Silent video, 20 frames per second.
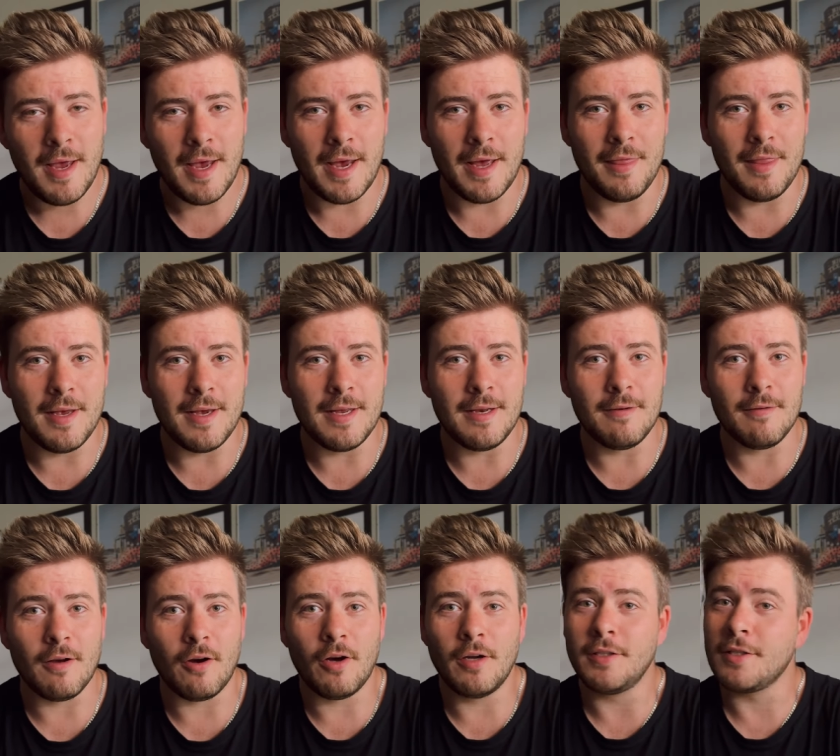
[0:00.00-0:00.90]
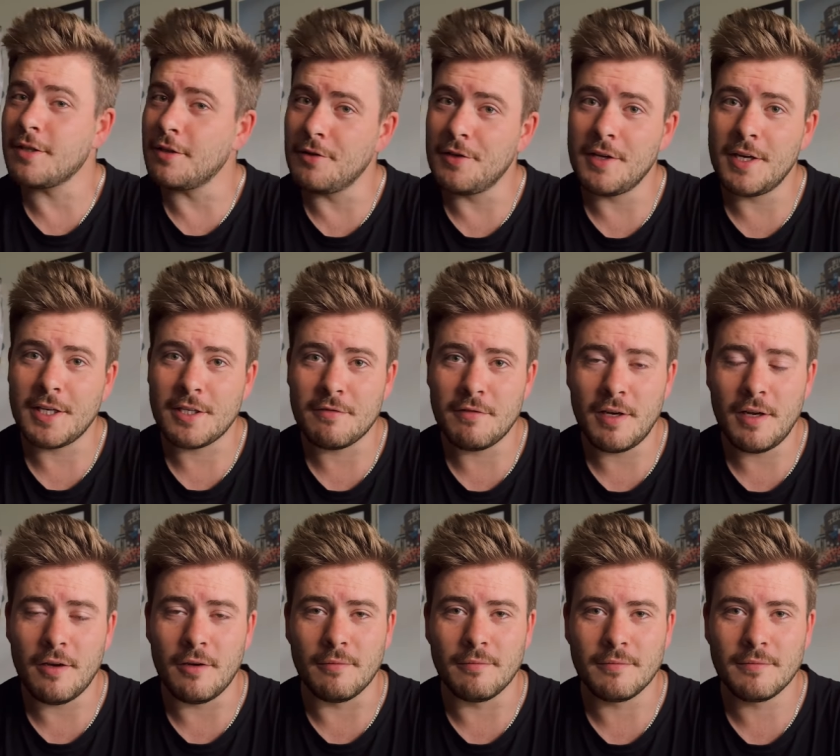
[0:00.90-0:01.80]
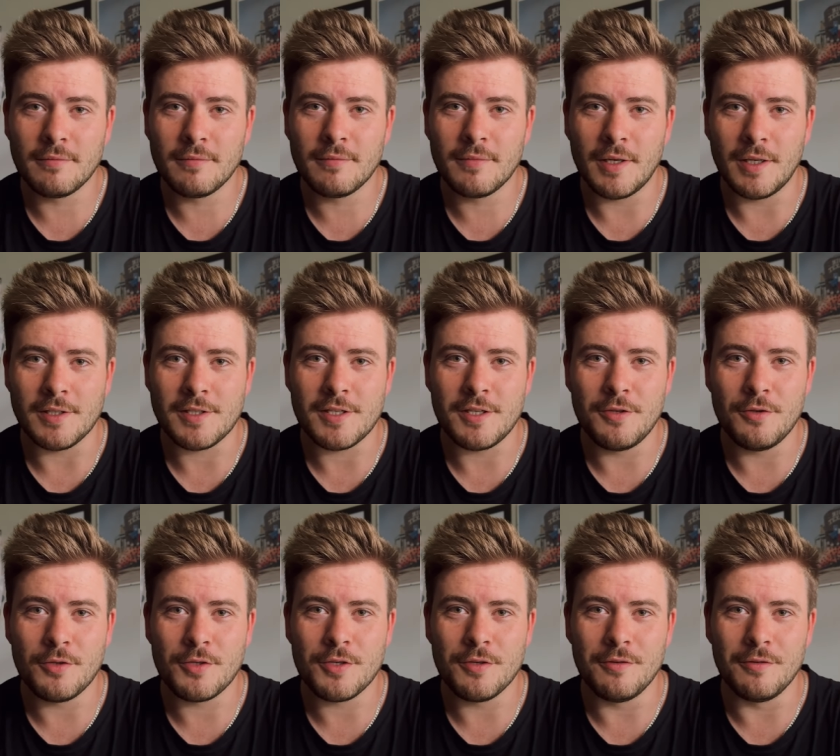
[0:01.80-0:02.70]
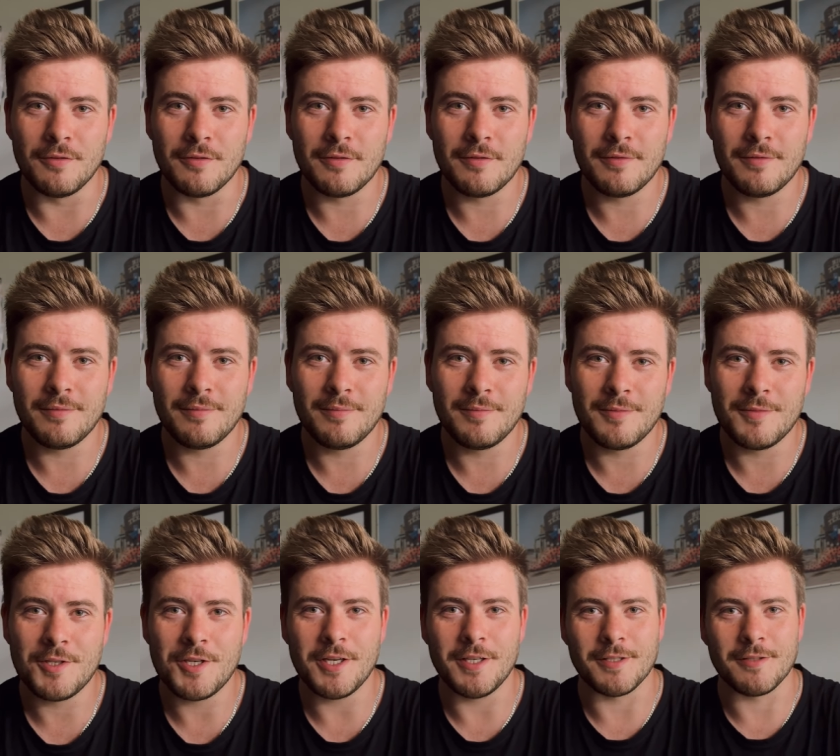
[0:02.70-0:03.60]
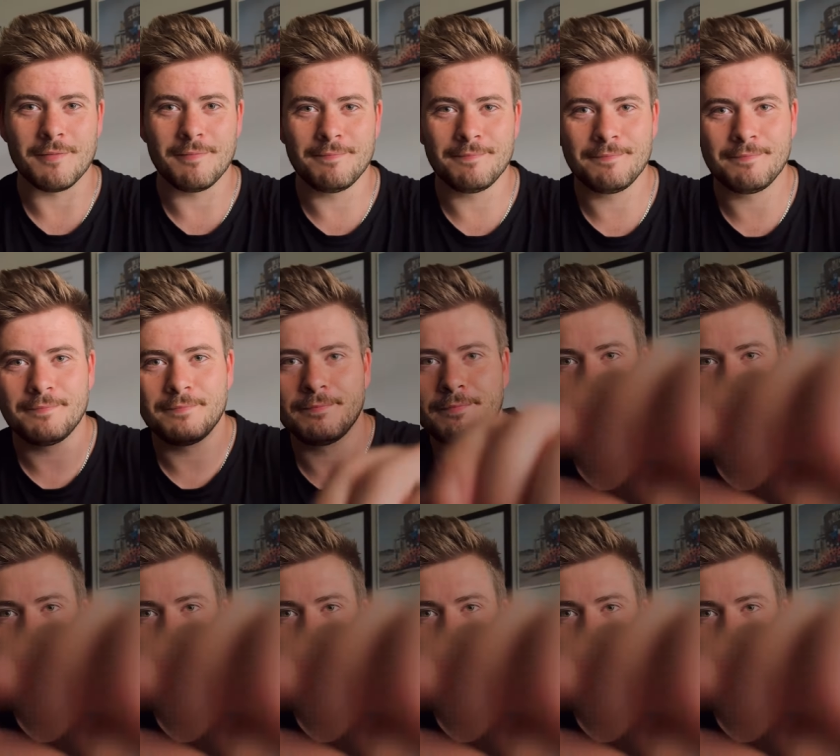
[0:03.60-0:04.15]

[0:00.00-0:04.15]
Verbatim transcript: And then until the next video, I'll see you soon. Cheers.